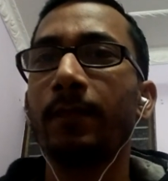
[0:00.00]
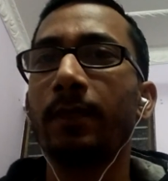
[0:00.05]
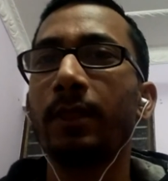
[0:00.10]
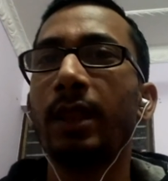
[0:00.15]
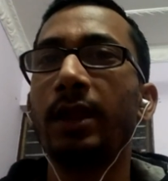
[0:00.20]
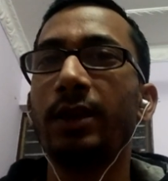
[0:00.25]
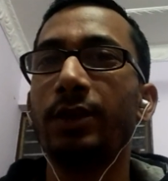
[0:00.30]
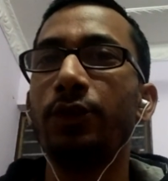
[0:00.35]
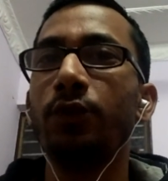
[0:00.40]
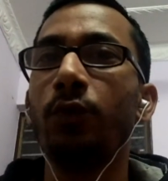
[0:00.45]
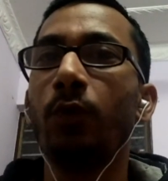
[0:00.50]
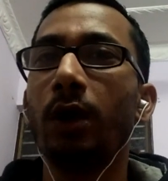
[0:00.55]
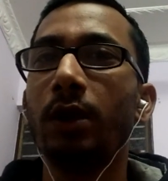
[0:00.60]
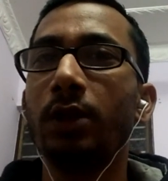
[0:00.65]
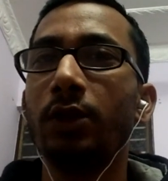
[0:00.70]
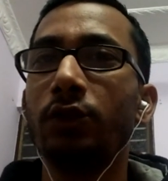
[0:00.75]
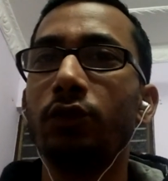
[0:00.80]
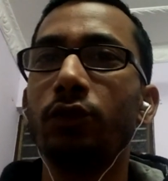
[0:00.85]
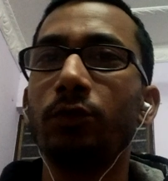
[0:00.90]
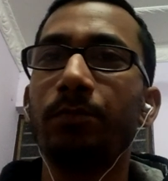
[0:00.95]
that you are
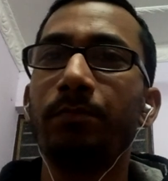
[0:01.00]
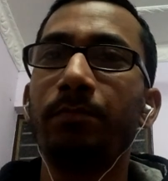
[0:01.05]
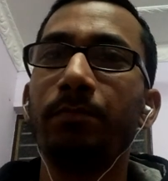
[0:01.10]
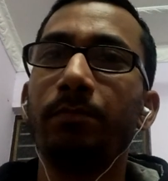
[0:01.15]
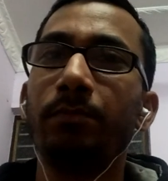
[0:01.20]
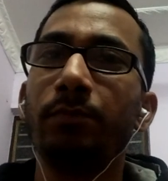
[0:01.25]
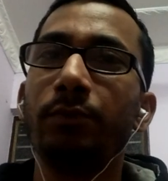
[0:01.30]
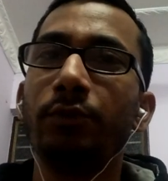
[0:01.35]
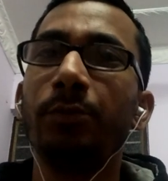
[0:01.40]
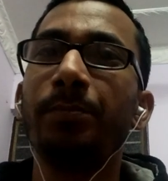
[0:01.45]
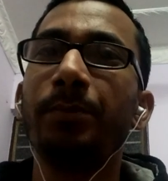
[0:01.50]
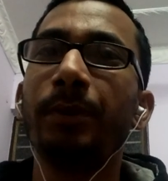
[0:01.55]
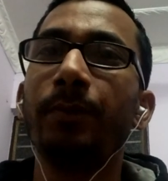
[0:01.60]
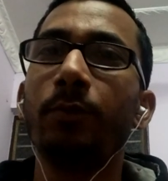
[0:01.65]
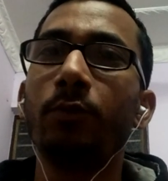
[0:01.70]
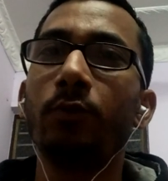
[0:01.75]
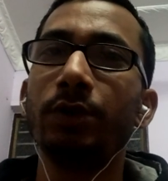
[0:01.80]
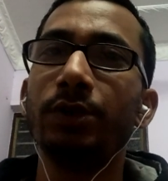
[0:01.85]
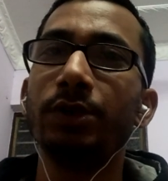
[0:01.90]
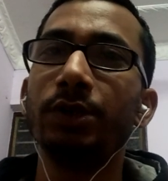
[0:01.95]
the Supreme
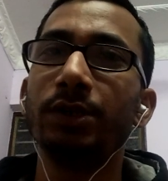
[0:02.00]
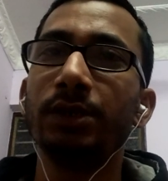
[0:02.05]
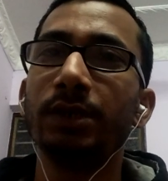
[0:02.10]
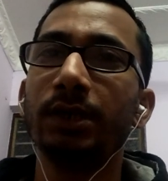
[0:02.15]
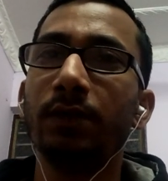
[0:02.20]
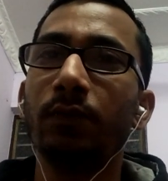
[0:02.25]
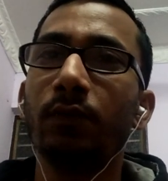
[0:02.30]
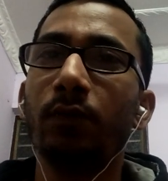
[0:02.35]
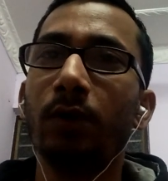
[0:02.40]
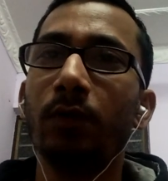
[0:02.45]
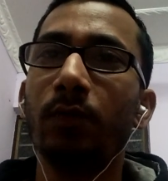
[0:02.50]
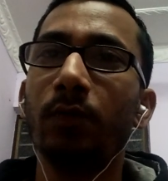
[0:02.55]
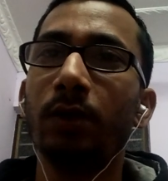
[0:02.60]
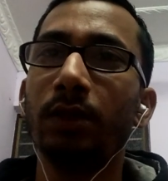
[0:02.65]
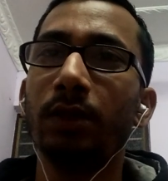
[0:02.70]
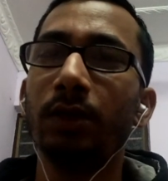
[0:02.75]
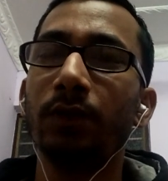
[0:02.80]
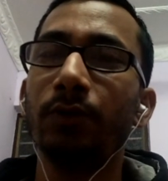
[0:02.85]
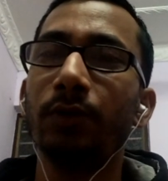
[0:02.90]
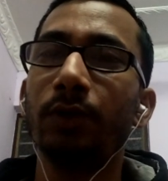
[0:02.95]
Court judge and
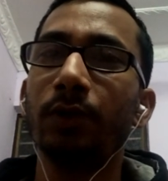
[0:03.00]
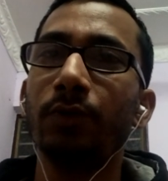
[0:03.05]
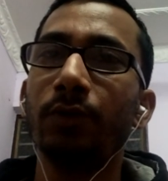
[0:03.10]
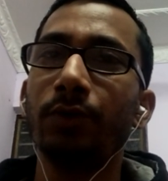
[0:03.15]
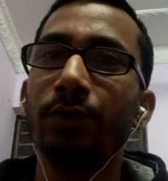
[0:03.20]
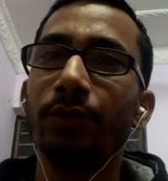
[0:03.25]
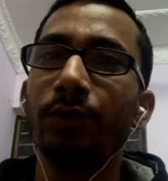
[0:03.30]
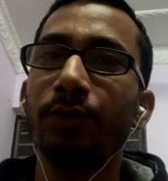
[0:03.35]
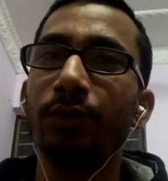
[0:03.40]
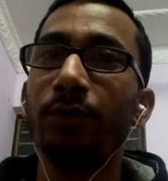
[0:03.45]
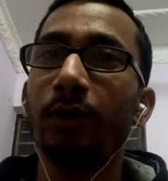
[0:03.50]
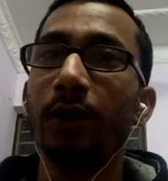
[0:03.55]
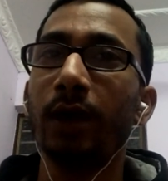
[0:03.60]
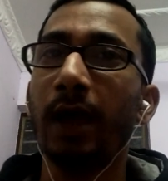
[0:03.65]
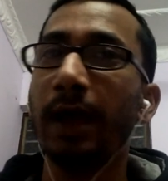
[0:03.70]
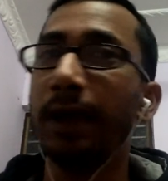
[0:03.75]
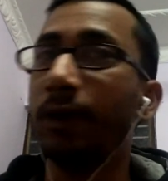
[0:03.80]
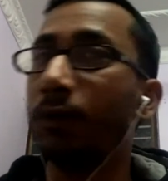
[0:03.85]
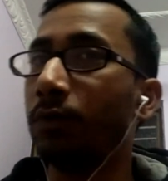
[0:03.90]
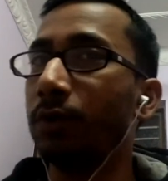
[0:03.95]
what thing you are going to do. You are
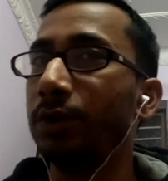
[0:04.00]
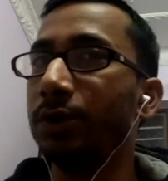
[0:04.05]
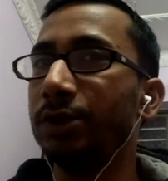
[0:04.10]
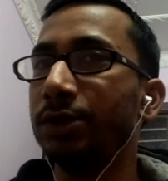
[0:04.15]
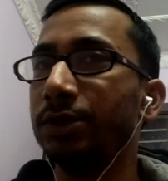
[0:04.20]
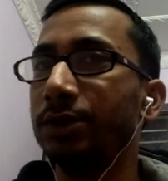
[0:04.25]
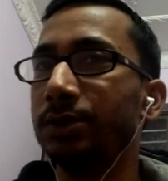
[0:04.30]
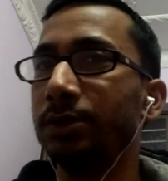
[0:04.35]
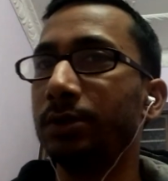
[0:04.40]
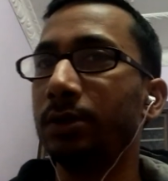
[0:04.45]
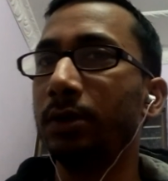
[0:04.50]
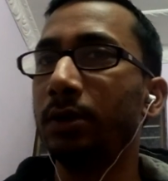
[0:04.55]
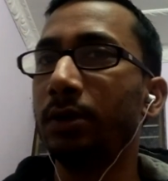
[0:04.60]
High Court judge.